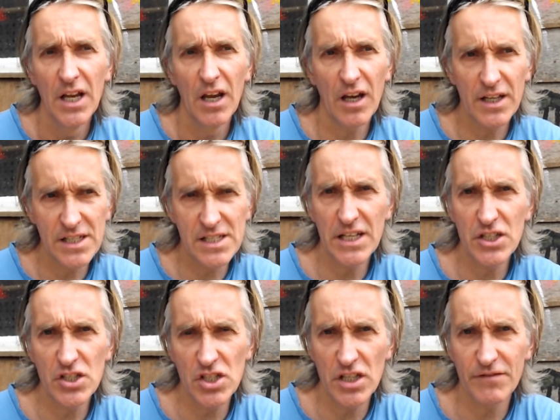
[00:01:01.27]
Like I said,
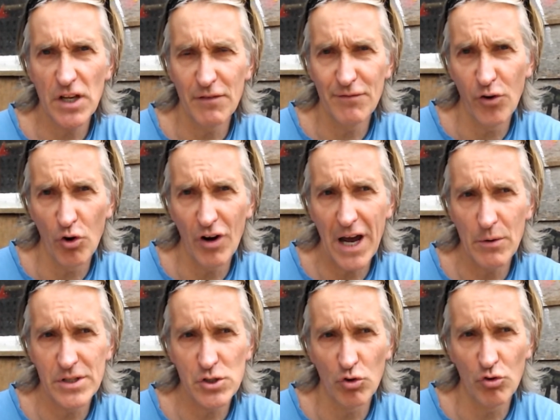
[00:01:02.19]
you should have done 4
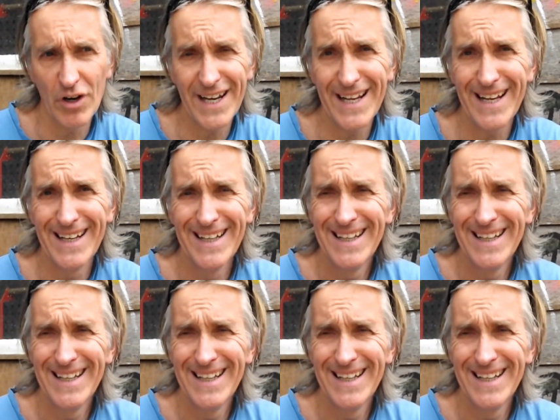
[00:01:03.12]
hours already.